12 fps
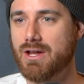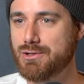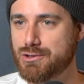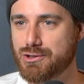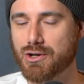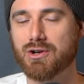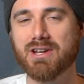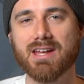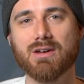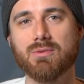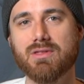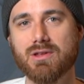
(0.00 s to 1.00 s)

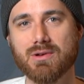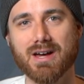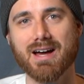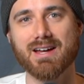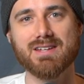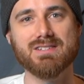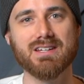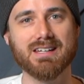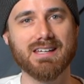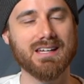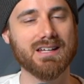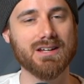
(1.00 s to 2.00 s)
journeying with you guys
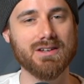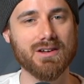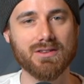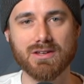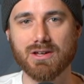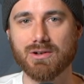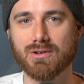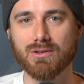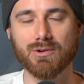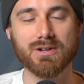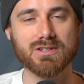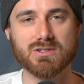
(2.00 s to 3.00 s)
again another year,
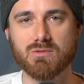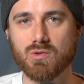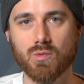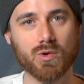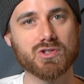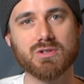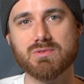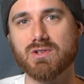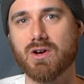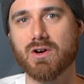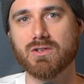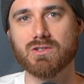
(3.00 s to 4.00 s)
learning some new worship
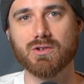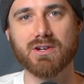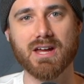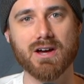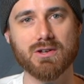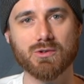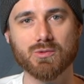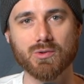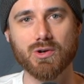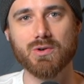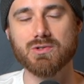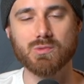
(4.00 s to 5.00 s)
songs, learning how to
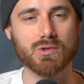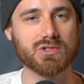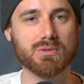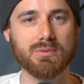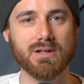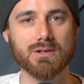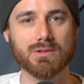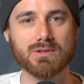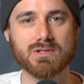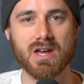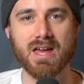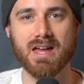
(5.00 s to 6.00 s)
grow as worship
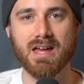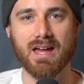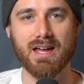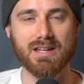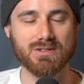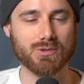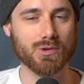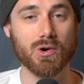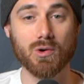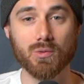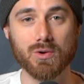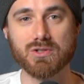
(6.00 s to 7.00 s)
leaders and grow
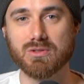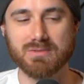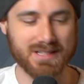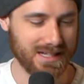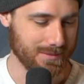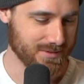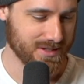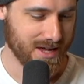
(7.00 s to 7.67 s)
our worship teams.